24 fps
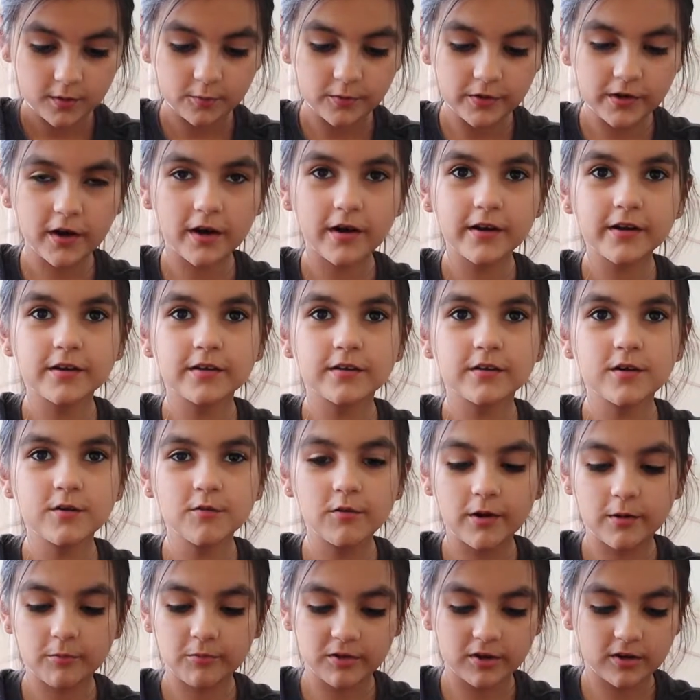We got a new
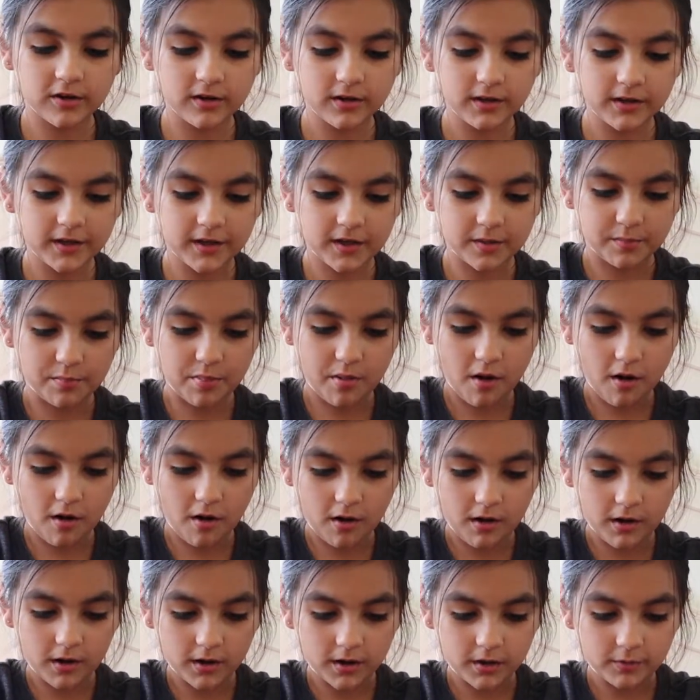one. We got like a
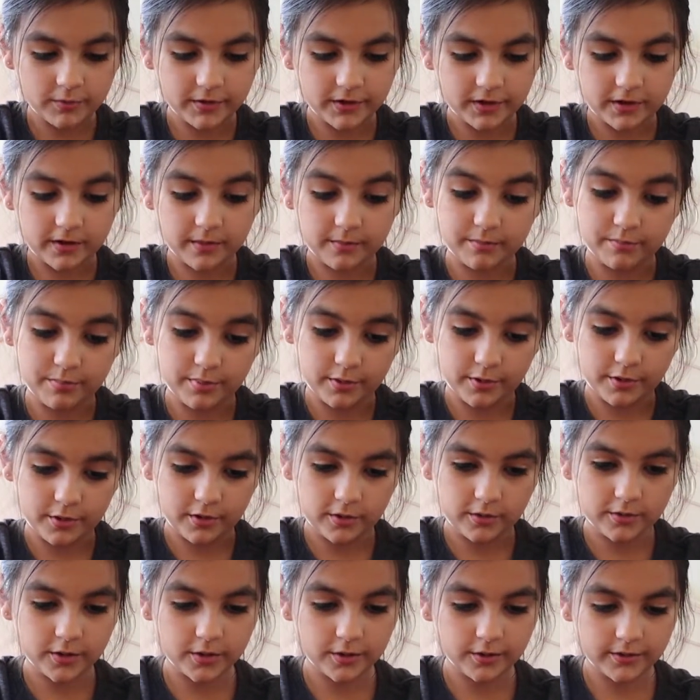paw. We got a
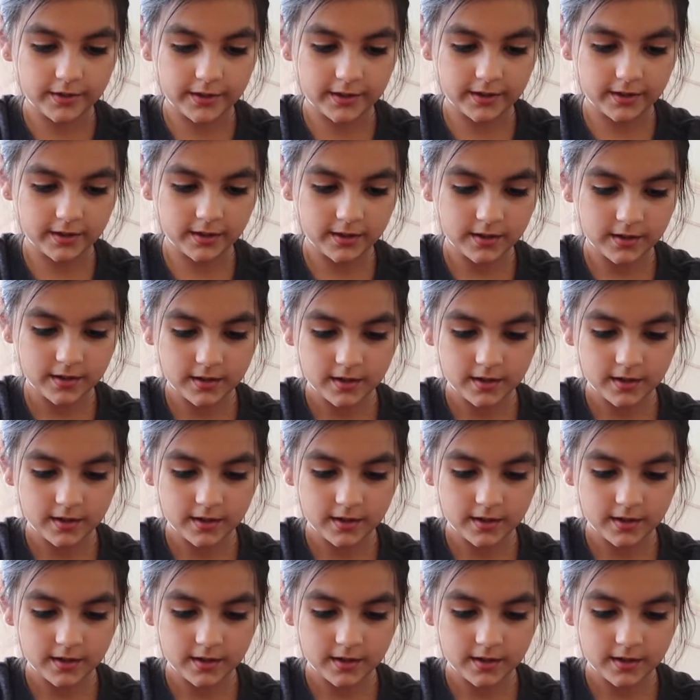bow. Okay.